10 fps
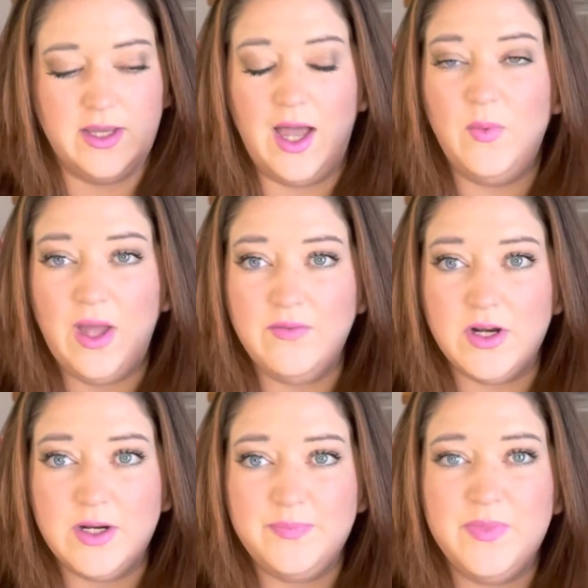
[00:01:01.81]

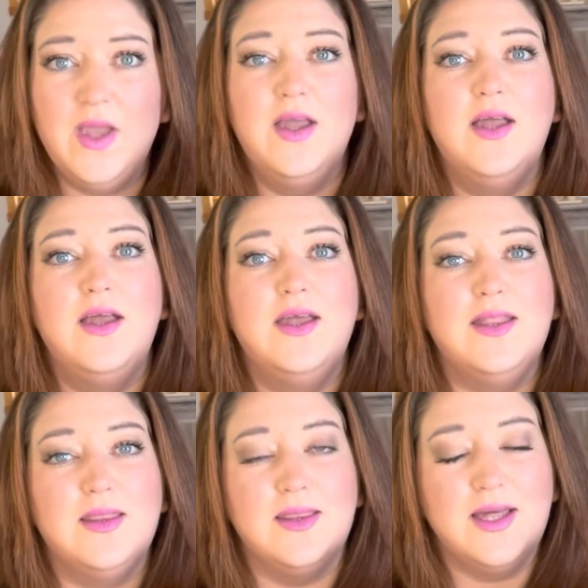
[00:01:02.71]
However,
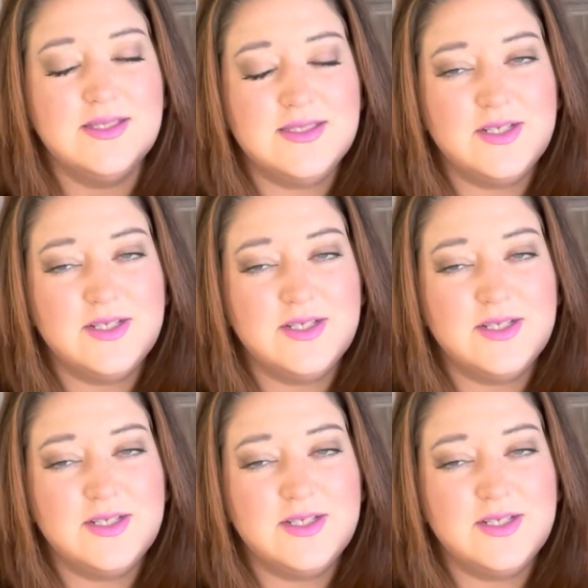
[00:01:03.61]
unless the